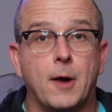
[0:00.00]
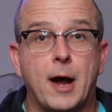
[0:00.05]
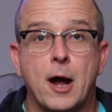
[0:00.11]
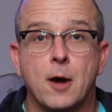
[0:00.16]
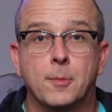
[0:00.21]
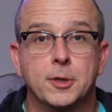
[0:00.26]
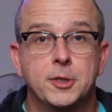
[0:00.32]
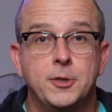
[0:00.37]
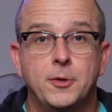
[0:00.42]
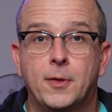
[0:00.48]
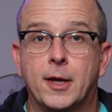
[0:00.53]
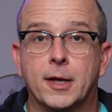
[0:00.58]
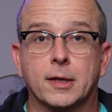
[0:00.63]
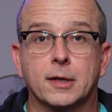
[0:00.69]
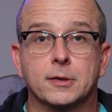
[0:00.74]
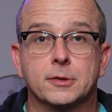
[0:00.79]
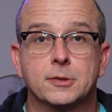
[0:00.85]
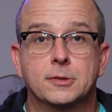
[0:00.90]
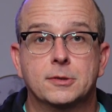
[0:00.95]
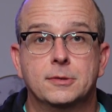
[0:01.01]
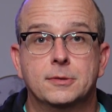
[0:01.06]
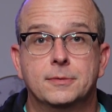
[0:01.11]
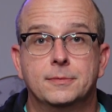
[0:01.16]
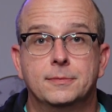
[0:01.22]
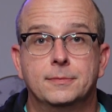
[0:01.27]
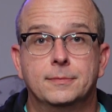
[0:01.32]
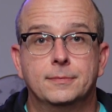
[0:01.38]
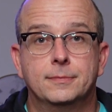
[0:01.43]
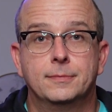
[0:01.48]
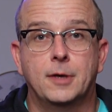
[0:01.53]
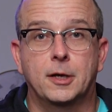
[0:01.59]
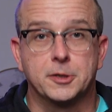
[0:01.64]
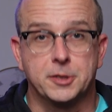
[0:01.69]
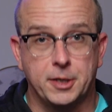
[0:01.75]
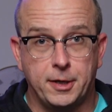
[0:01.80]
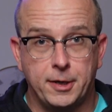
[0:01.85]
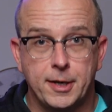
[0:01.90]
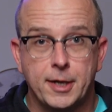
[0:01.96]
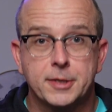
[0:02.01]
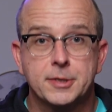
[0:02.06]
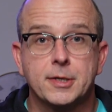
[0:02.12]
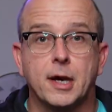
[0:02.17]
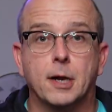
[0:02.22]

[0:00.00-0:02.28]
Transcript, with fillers: how much you like us. I'll see you next